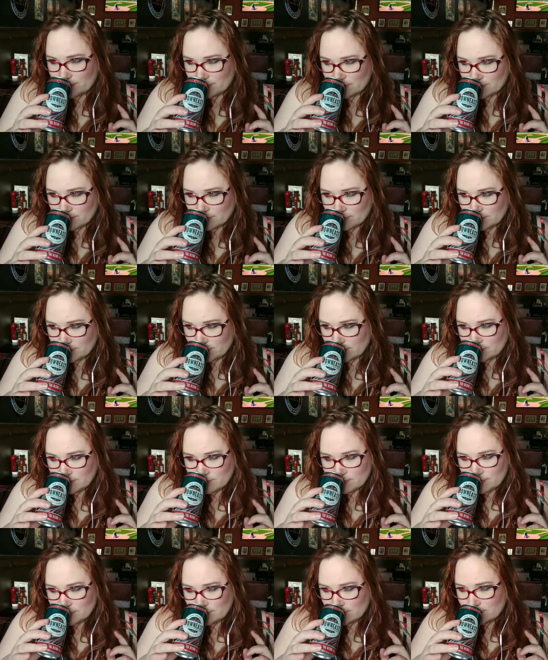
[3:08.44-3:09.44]

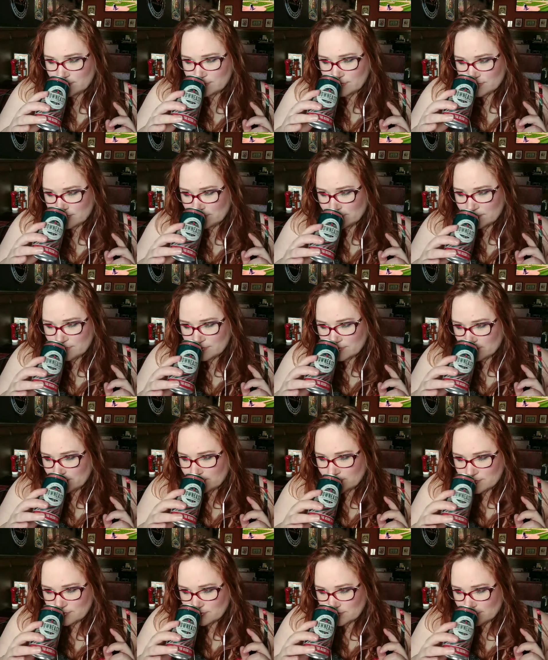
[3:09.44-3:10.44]

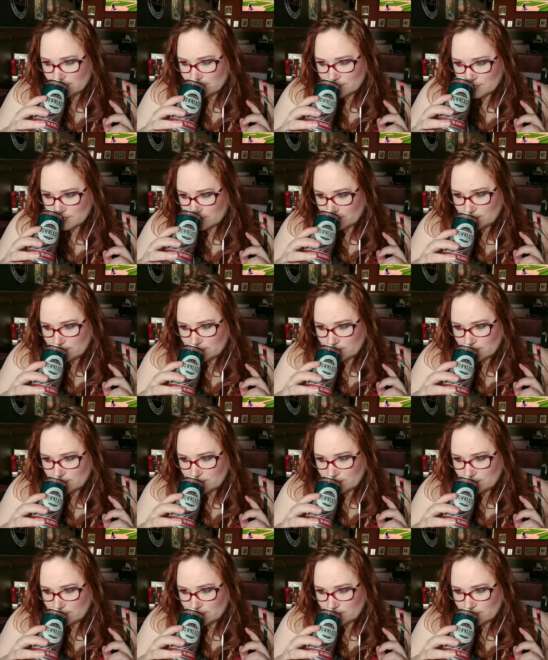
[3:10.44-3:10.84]
(no one is talking)